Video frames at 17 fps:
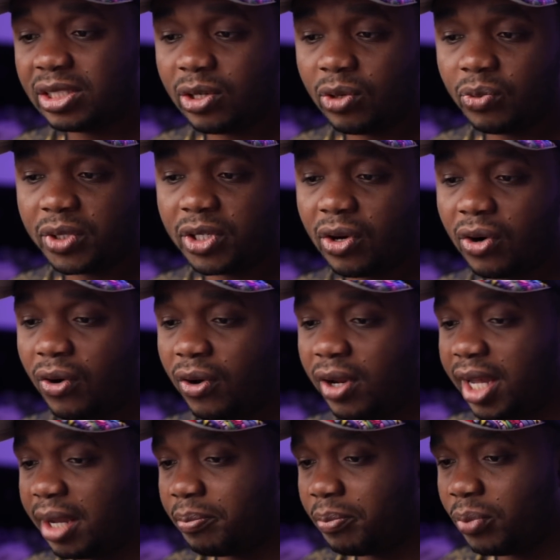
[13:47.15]
done with the
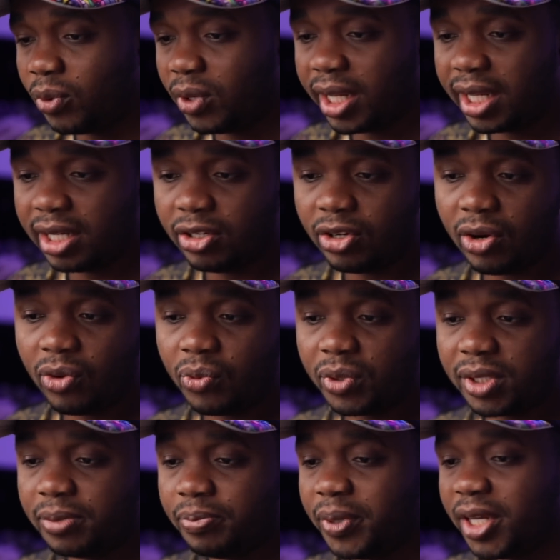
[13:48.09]
online bullying, done
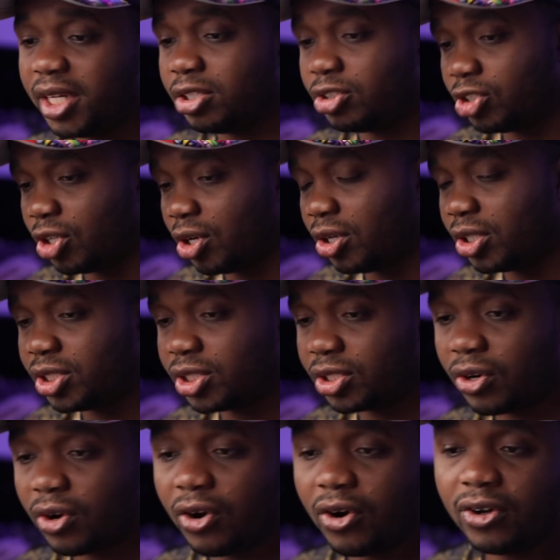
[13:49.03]
with being
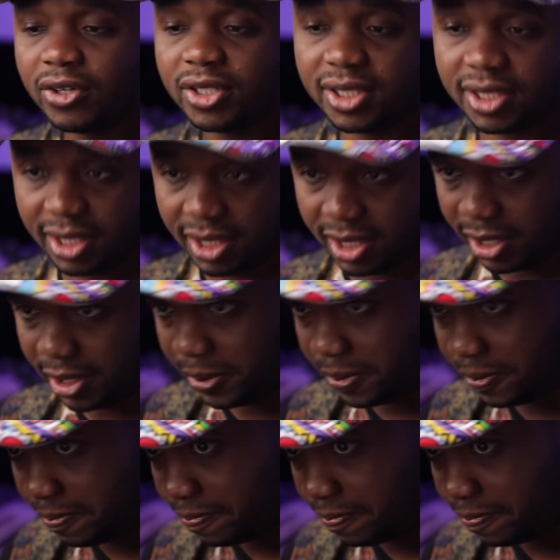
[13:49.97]
judged constantly.